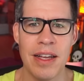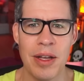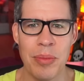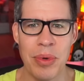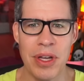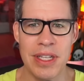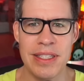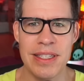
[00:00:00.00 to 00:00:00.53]

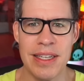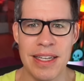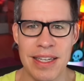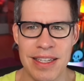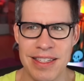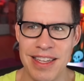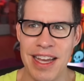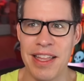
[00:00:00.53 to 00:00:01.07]
But
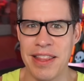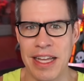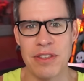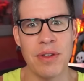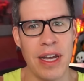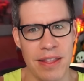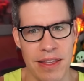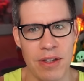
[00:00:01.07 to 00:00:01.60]
yeah, and that's
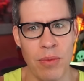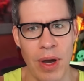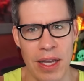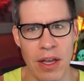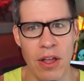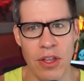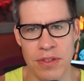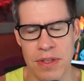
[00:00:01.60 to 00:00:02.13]
I think why
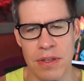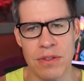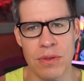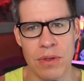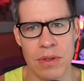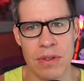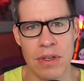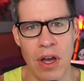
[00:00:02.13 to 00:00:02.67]
Hall is also
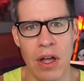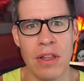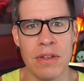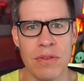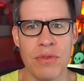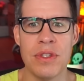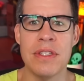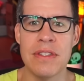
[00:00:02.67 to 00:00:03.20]
calling
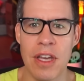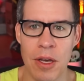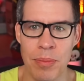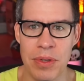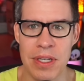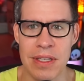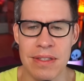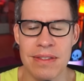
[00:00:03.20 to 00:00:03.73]
for these
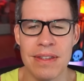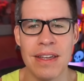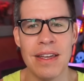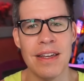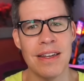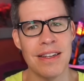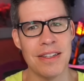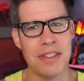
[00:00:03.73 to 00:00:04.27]
companies
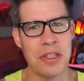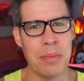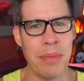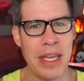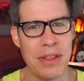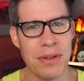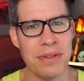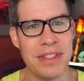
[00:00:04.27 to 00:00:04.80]
to
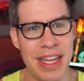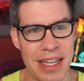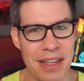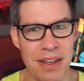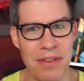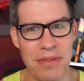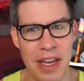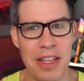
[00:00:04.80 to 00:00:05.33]
make their
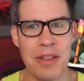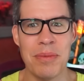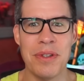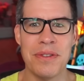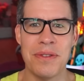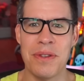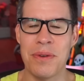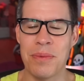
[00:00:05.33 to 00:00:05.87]
data available
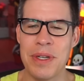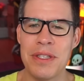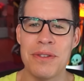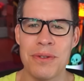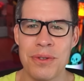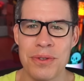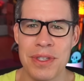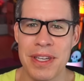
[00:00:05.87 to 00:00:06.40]
so that
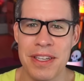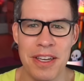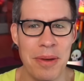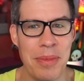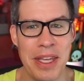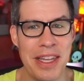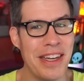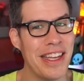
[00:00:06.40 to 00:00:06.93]
researchers can
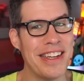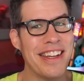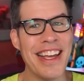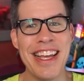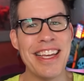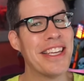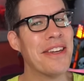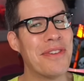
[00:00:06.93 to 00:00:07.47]
come in and
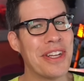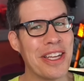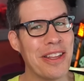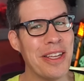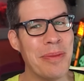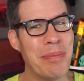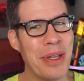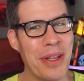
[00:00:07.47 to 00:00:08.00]
give it a
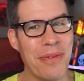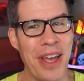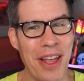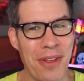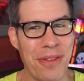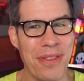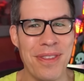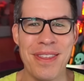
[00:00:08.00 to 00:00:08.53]
clean bill of
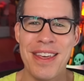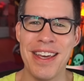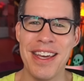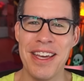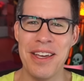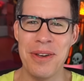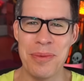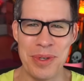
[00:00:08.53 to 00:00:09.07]
health,
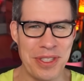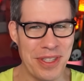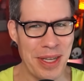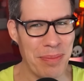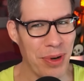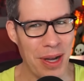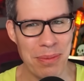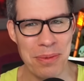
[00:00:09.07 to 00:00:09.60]
which they
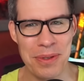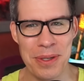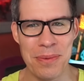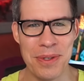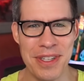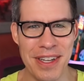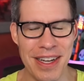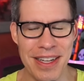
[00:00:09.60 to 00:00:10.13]
probably
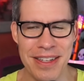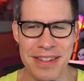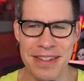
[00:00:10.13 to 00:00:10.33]
would not.